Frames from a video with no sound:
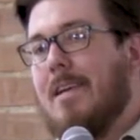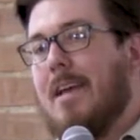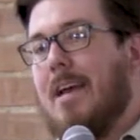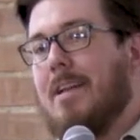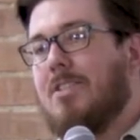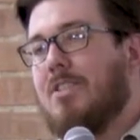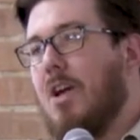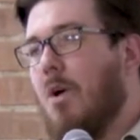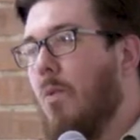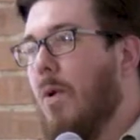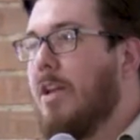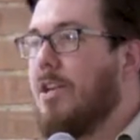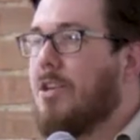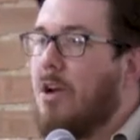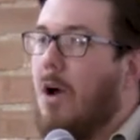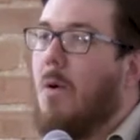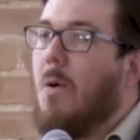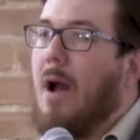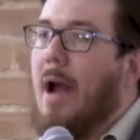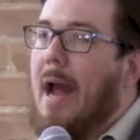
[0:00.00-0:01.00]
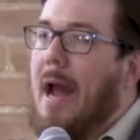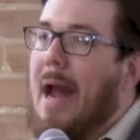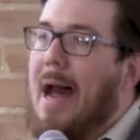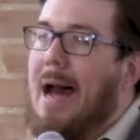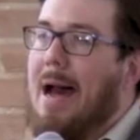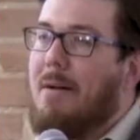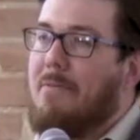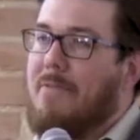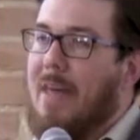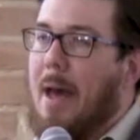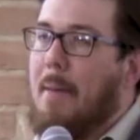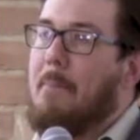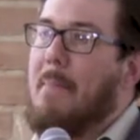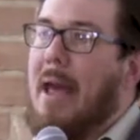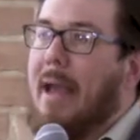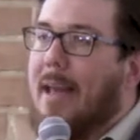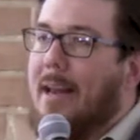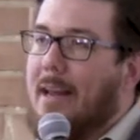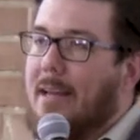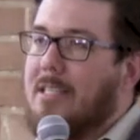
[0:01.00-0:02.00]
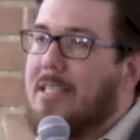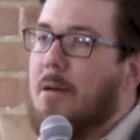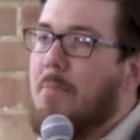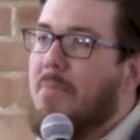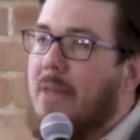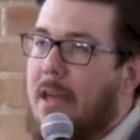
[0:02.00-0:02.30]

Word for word: And so we don't have that mechanism